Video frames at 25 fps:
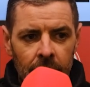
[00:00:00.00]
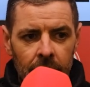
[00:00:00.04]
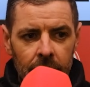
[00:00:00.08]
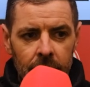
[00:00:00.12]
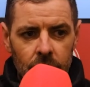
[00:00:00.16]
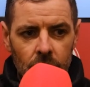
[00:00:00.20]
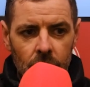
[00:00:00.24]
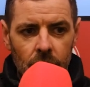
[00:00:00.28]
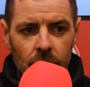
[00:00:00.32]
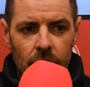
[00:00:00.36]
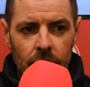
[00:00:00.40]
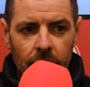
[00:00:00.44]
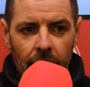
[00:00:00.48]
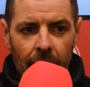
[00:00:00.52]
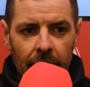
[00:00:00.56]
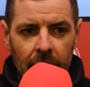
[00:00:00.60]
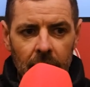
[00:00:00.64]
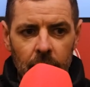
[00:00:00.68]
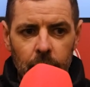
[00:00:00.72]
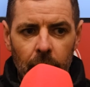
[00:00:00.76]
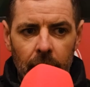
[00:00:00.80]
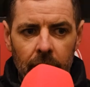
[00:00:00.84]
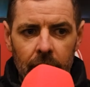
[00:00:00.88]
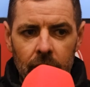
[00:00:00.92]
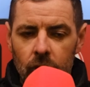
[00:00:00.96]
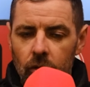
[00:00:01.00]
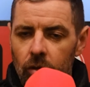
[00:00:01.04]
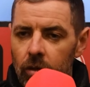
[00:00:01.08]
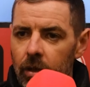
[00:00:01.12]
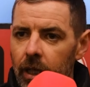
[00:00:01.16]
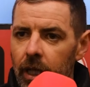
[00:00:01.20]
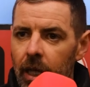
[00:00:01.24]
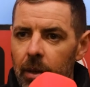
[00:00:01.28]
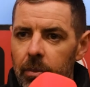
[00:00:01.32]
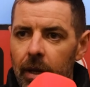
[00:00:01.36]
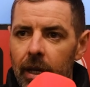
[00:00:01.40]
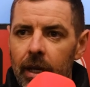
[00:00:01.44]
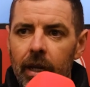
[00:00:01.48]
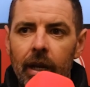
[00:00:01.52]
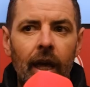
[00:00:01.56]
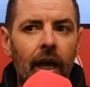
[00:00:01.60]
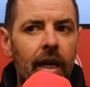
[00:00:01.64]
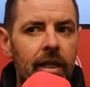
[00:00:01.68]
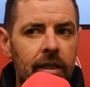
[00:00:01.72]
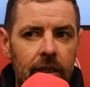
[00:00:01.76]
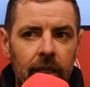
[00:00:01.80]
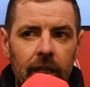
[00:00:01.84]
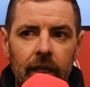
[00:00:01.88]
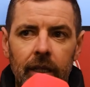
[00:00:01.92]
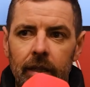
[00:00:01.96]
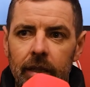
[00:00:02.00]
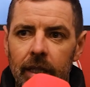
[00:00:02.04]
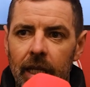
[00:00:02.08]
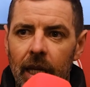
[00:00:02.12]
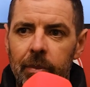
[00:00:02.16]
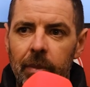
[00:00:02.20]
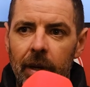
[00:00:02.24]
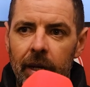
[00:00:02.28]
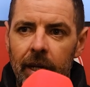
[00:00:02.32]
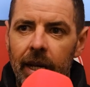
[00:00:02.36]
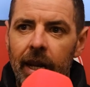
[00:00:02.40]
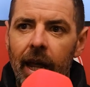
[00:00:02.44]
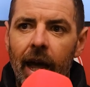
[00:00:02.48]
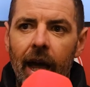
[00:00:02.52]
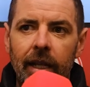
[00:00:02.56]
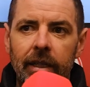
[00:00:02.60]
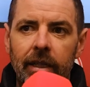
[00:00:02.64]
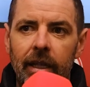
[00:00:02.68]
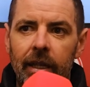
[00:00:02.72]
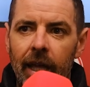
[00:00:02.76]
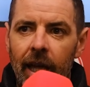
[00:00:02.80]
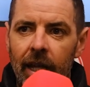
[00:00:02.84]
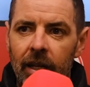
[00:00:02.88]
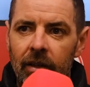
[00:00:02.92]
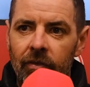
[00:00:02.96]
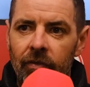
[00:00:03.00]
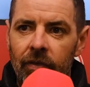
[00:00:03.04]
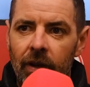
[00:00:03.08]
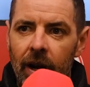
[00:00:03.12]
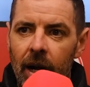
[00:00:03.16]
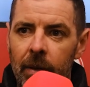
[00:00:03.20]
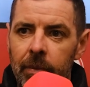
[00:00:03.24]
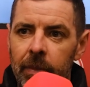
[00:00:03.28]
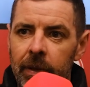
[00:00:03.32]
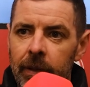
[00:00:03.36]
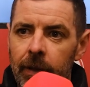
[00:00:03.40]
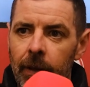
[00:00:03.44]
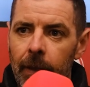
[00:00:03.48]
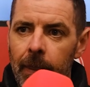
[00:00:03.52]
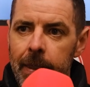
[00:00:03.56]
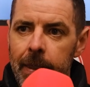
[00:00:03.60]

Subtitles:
So anybody that's going to come in has to come in and add to that environment.